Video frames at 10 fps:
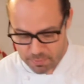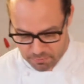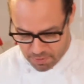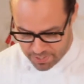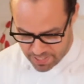bit
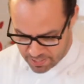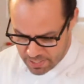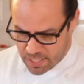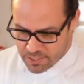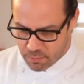right now.
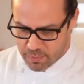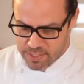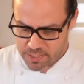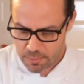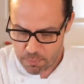So we're
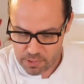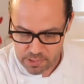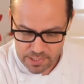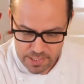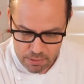just going to put a
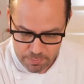little